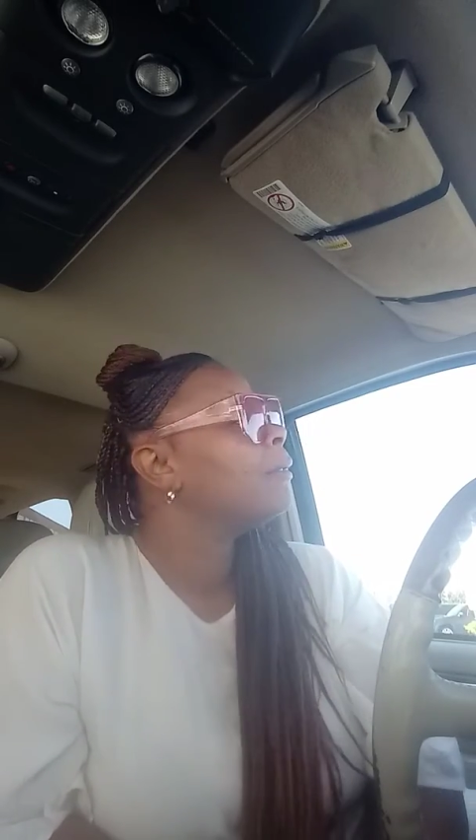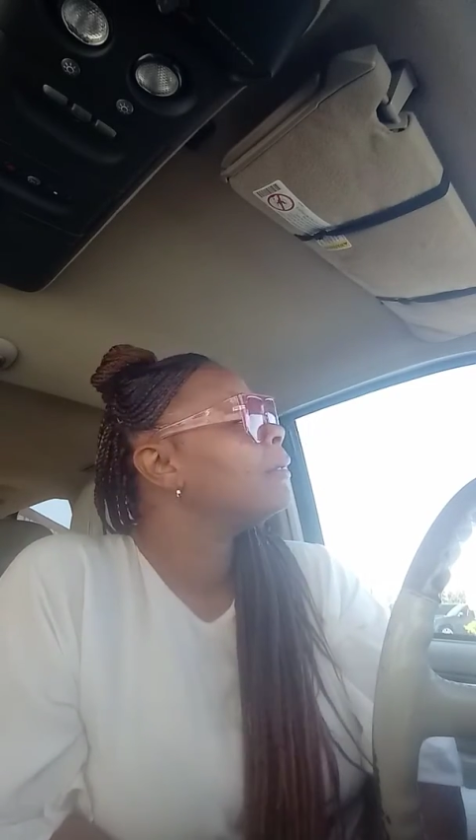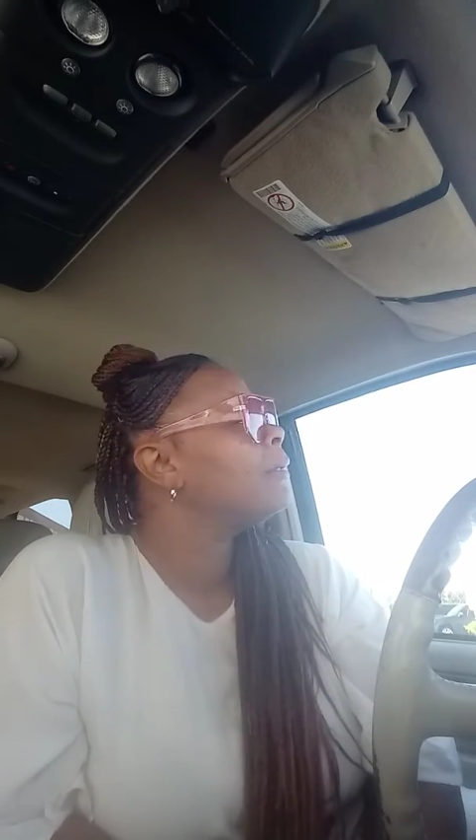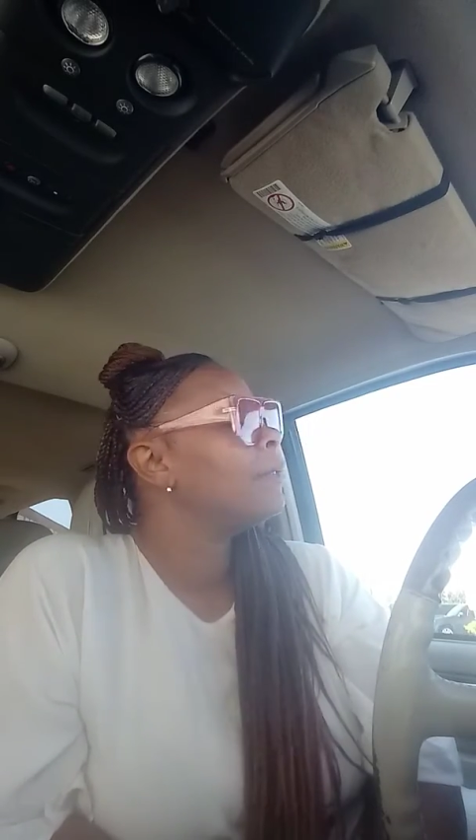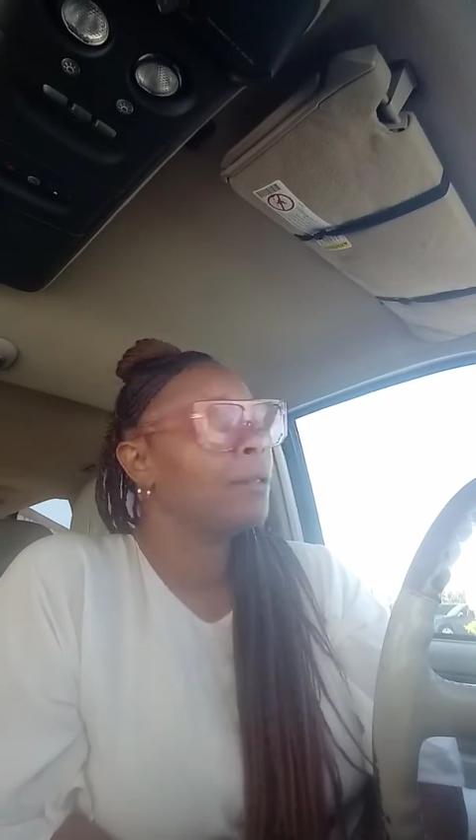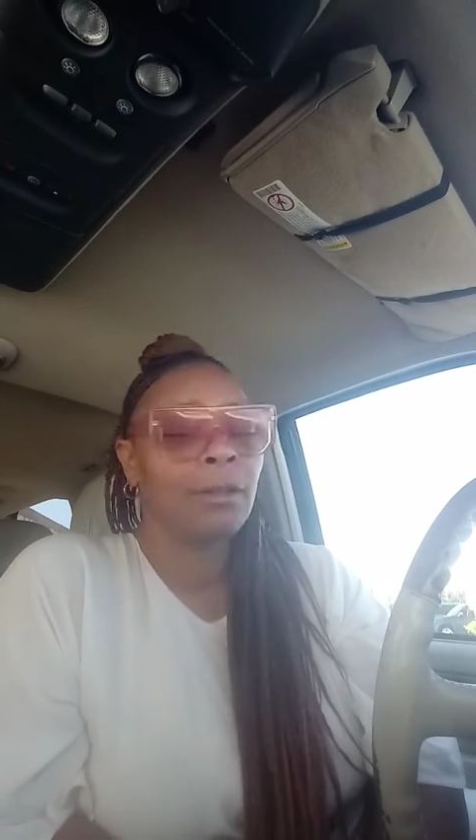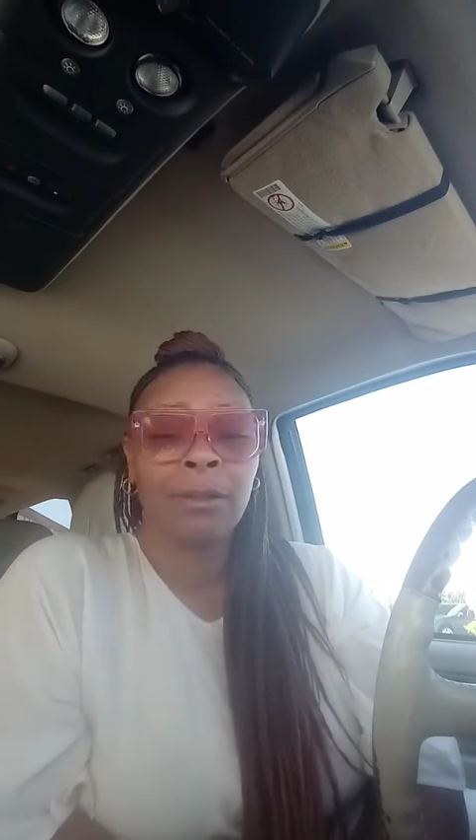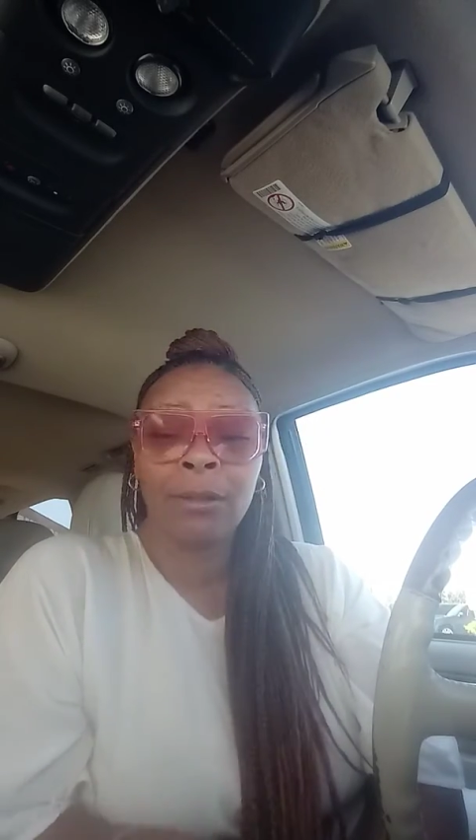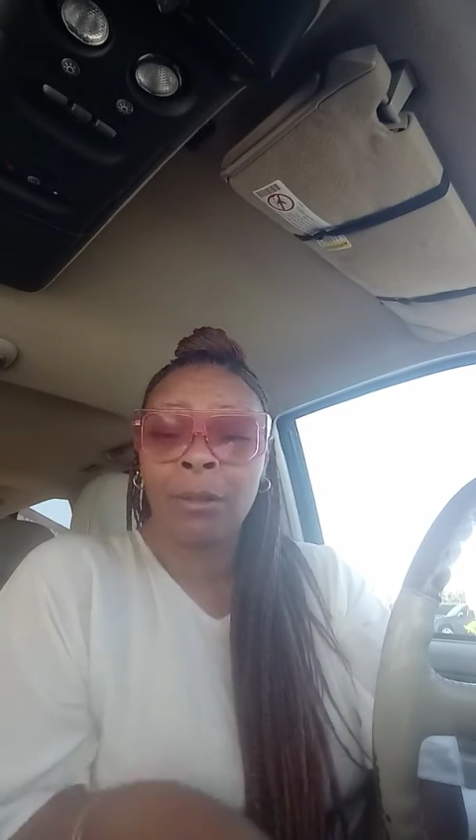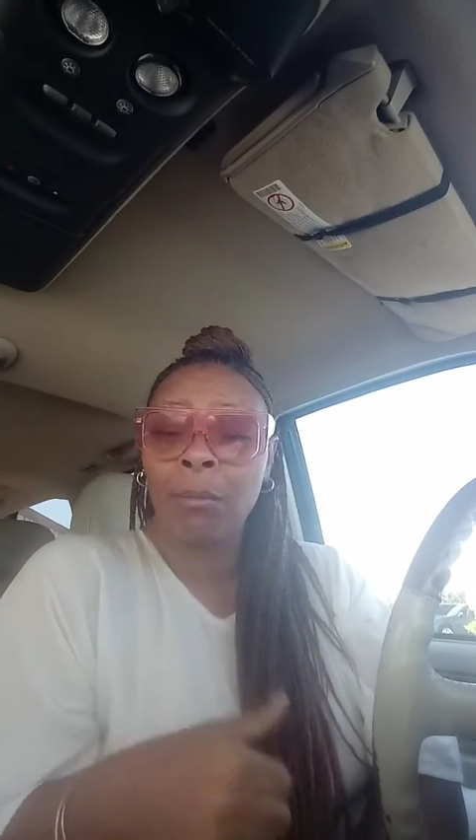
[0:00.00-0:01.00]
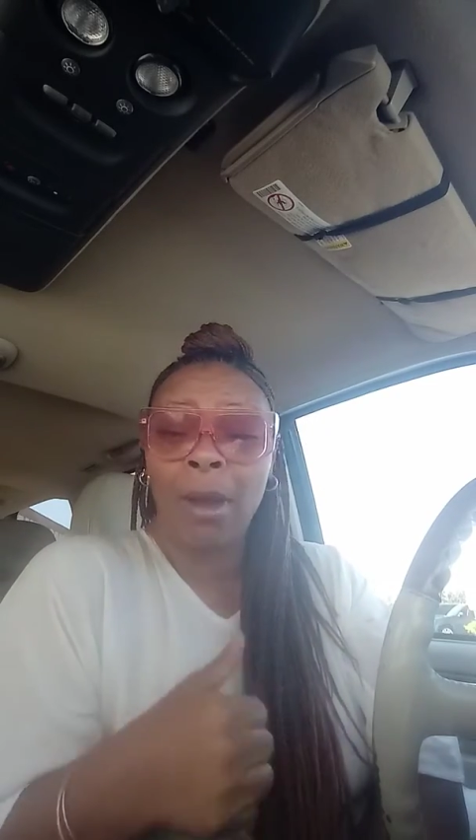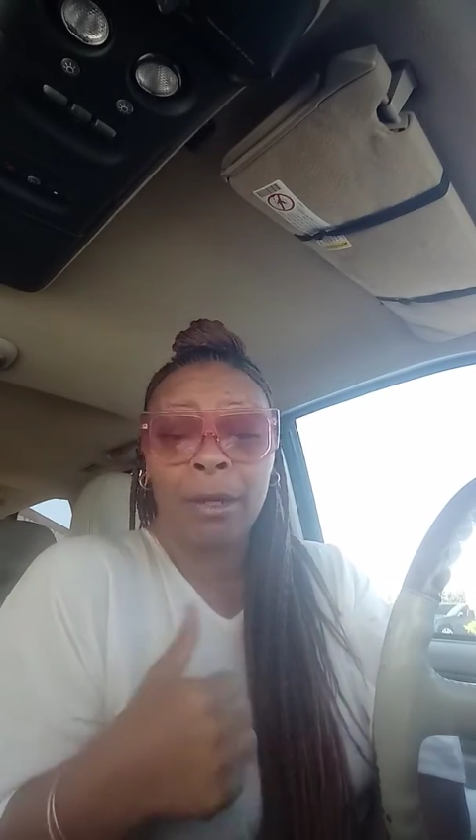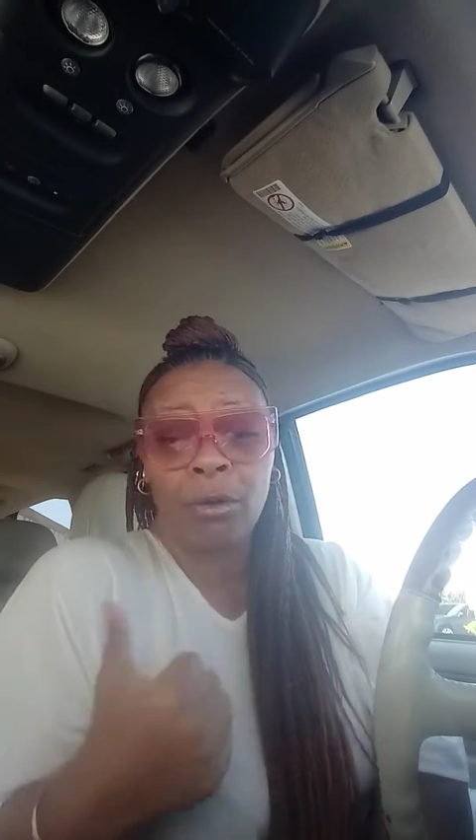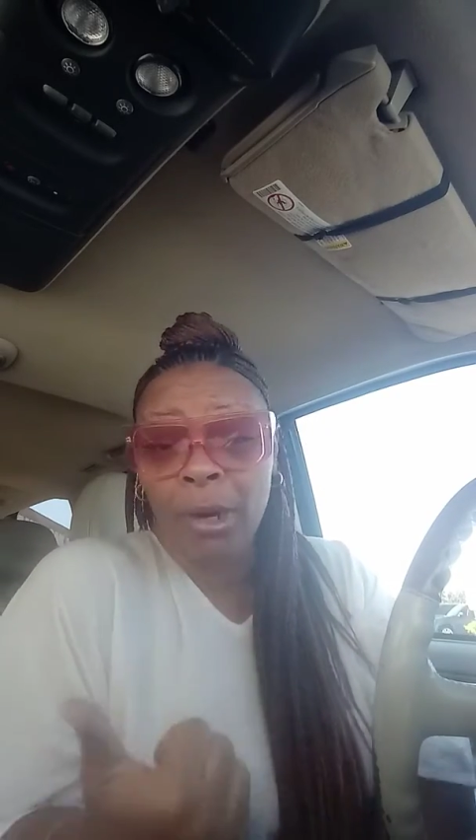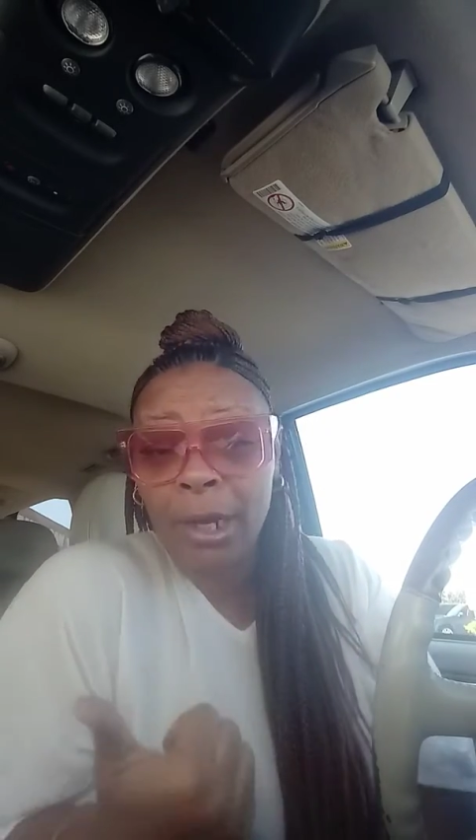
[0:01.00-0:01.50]
my intention
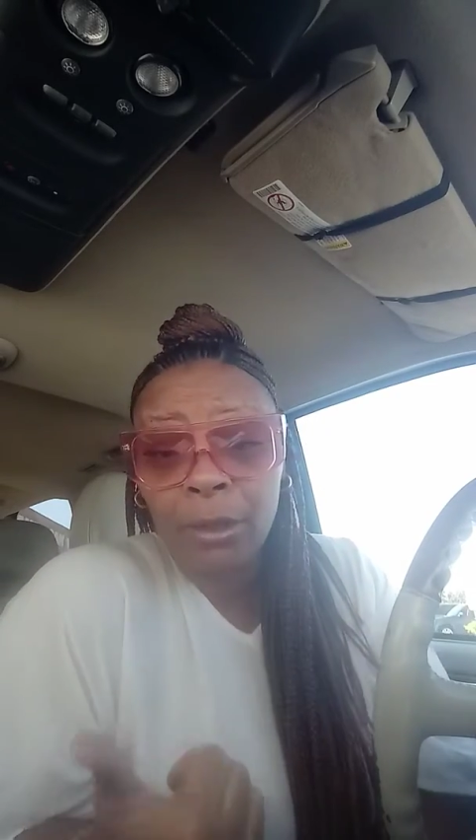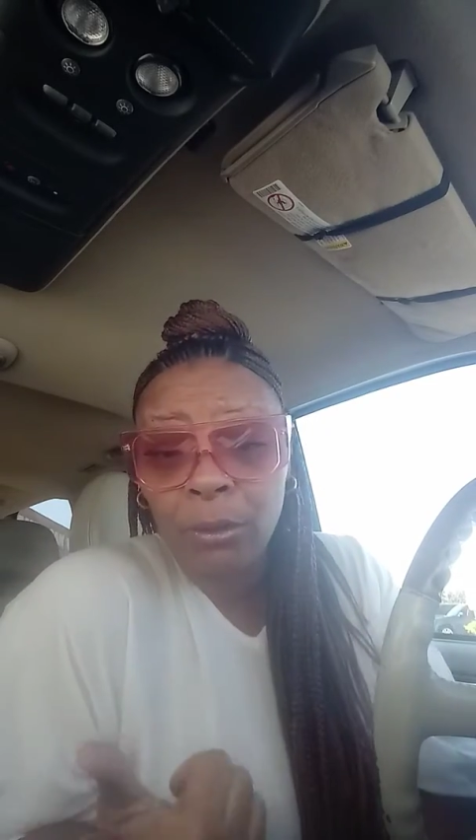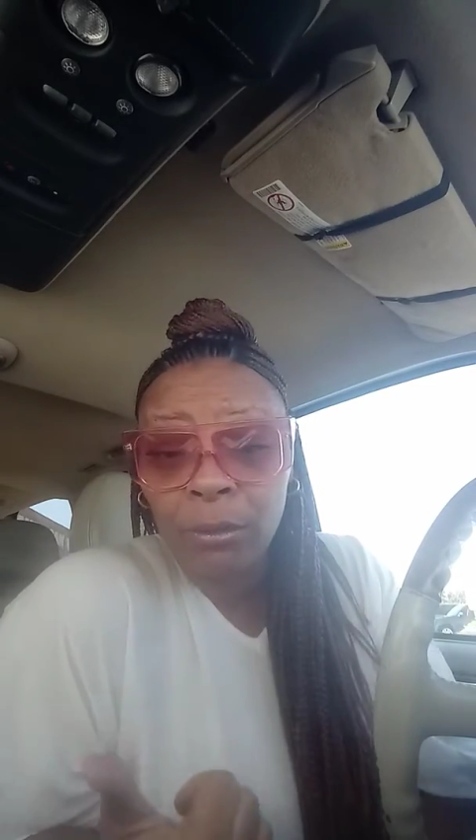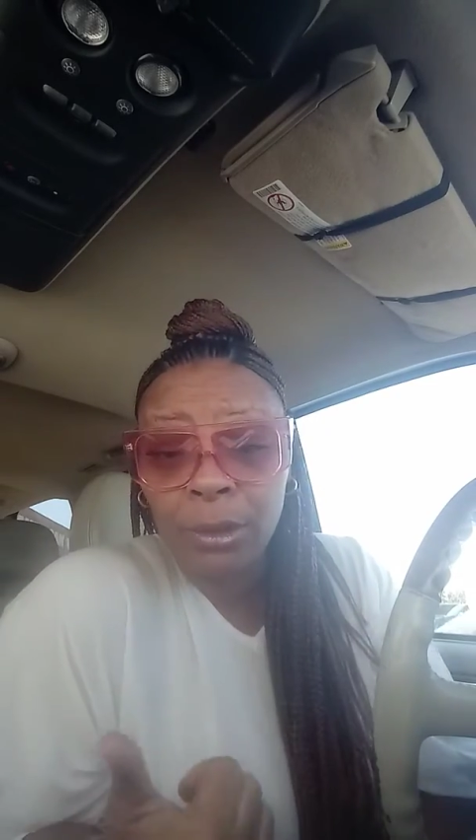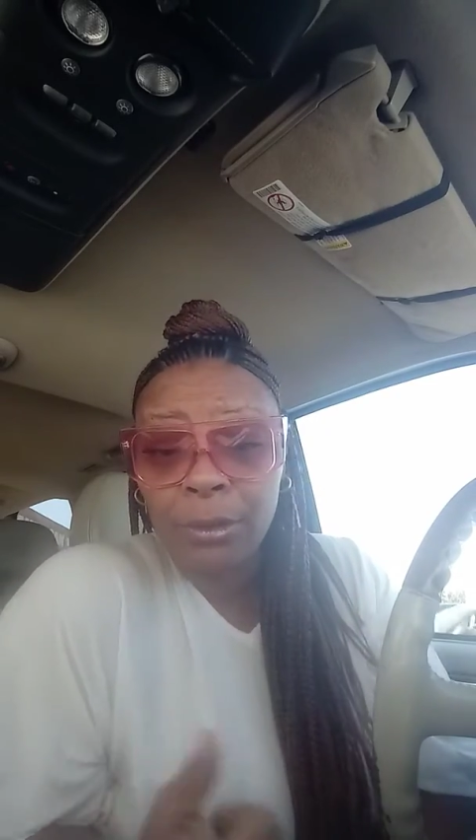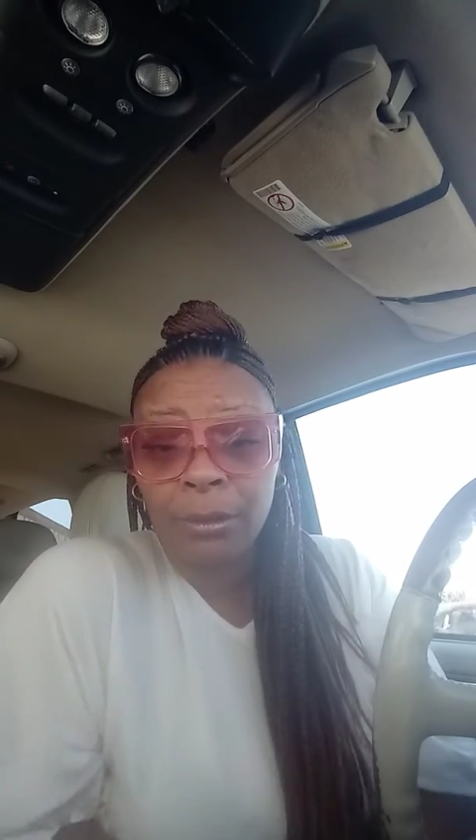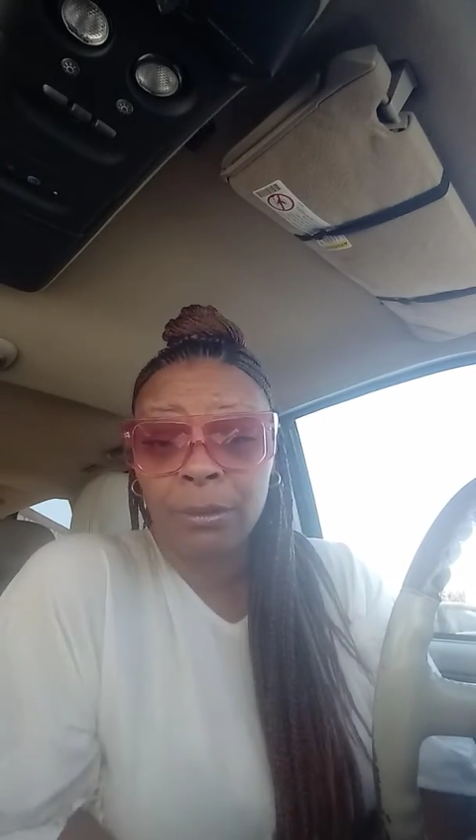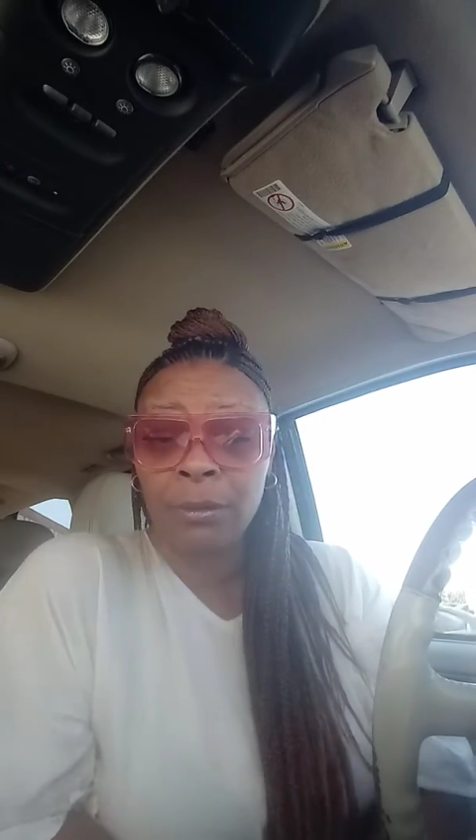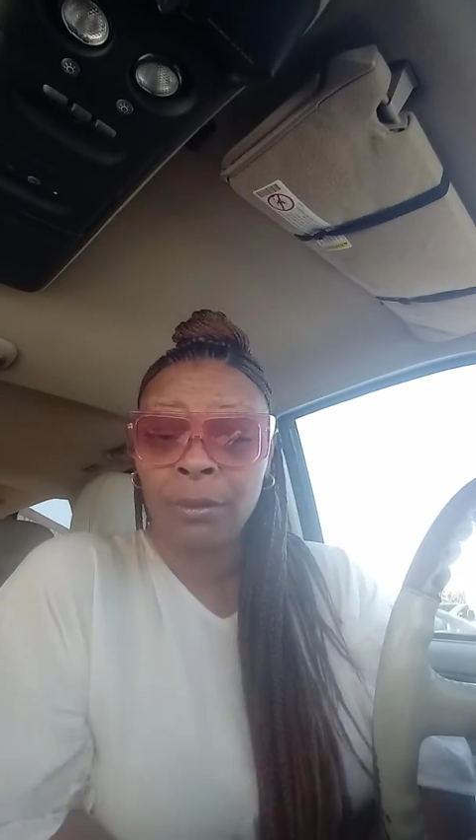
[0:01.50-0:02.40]
to hurt